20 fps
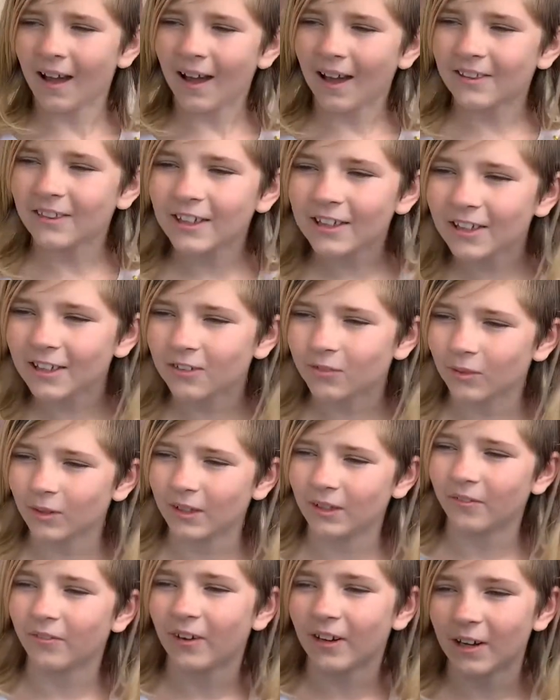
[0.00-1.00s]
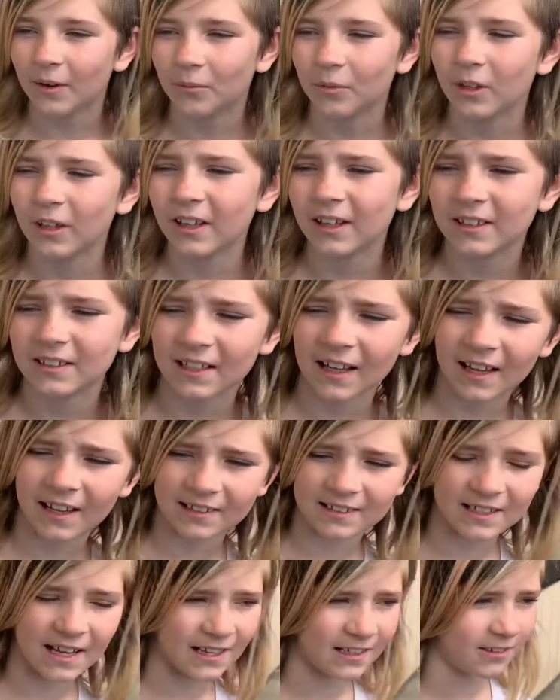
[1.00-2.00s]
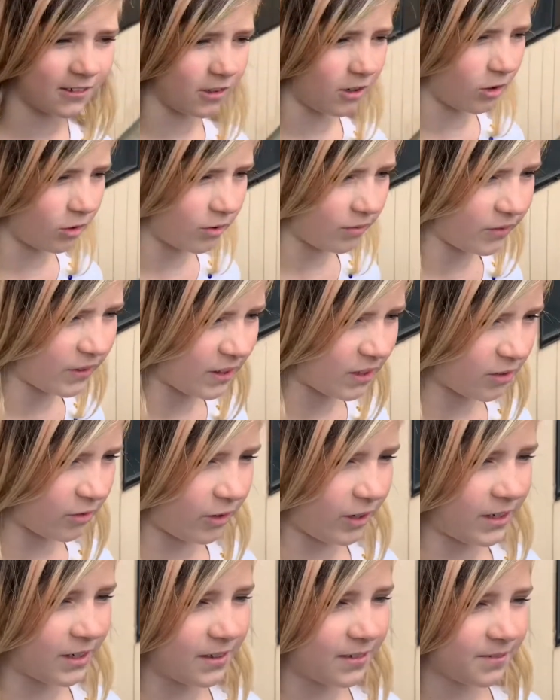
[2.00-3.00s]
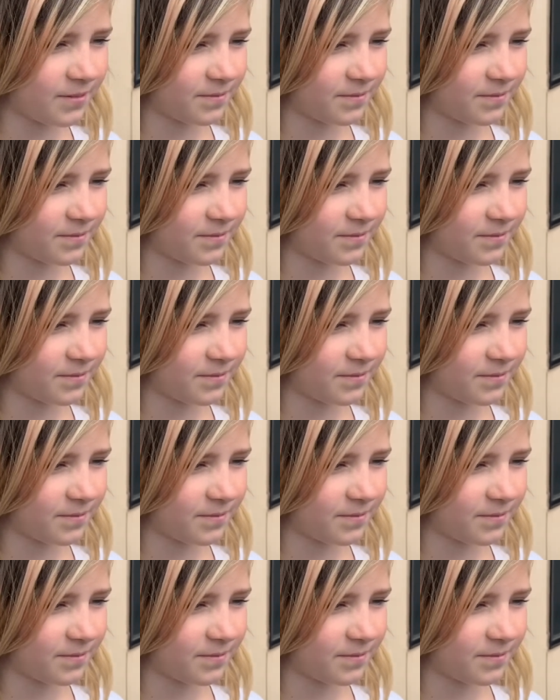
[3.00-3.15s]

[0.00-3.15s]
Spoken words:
I think it's really fun. I'm really excited to go to fifth grade.